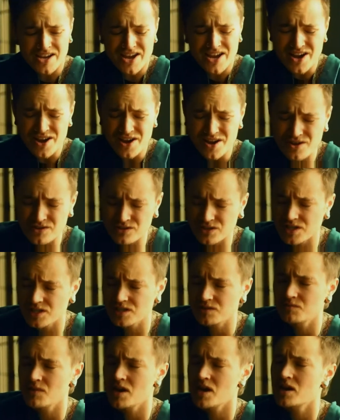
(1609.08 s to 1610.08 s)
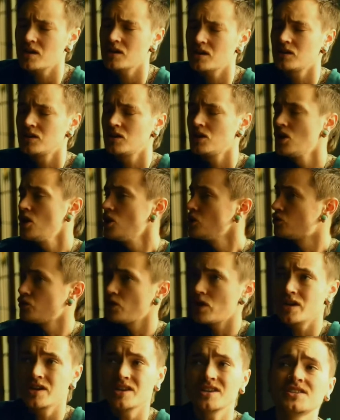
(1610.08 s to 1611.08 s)
doubt's my
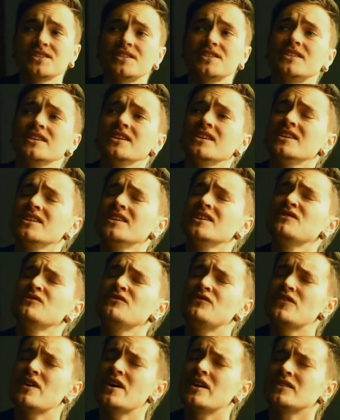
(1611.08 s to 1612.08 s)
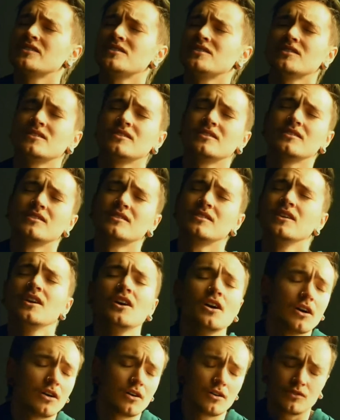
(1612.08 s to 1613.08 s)
greatest defect.
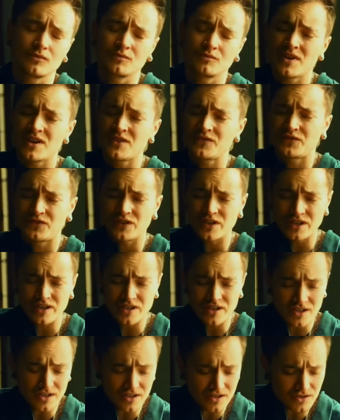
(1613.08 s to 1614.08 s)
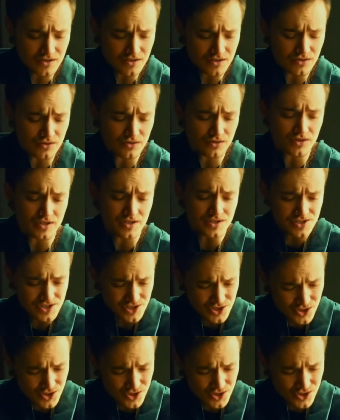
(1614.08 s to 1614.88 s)
All my fear is